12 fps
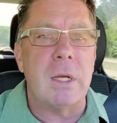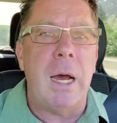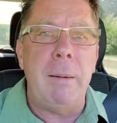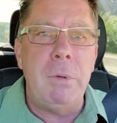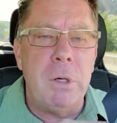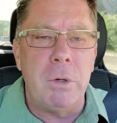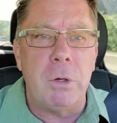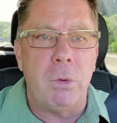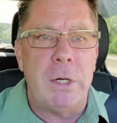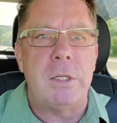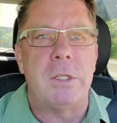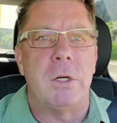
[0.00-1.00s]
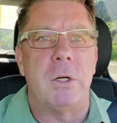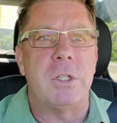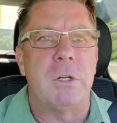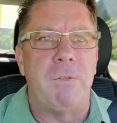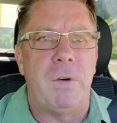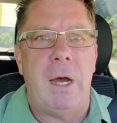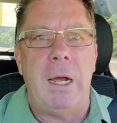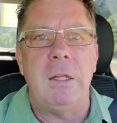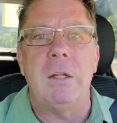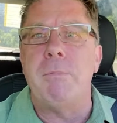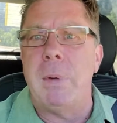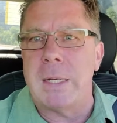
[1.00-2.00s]
I'm doing research to
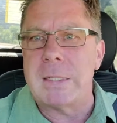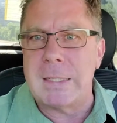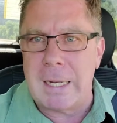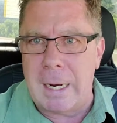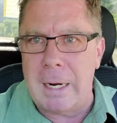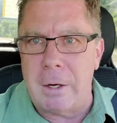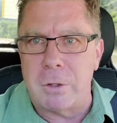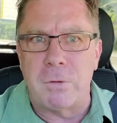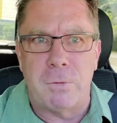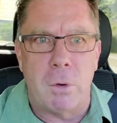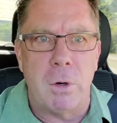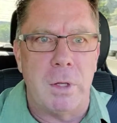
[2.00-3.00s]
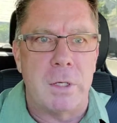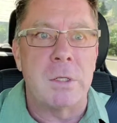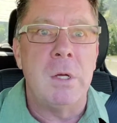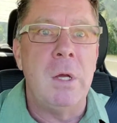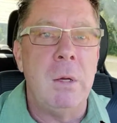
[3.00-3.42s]
find the best tires for this,